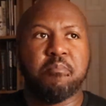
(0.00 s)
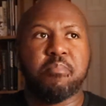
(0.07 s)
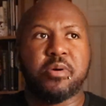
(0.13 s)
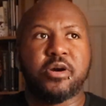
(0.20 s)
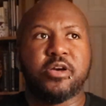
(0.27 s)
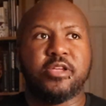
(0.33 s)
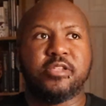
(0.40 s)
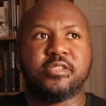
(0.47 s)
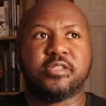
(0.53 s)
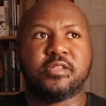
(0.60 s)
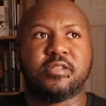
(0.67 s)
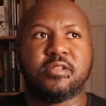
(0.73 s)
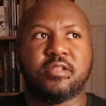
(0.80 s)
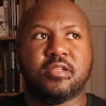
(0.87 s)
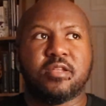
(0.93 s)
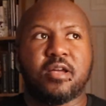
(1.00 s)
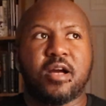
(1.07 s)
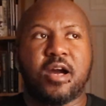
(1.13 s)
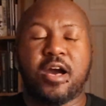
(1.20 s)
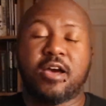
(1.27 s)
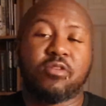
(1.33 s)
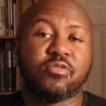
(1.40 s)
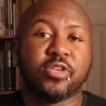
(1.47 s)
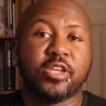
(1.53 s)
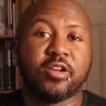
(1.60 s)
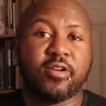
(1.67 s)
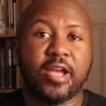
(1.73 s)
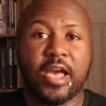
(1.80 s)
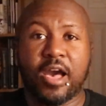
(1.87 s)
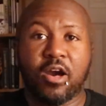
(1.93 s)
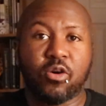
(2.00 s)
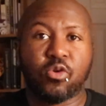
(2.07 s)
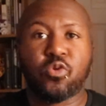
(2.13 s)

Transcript: But I don't care how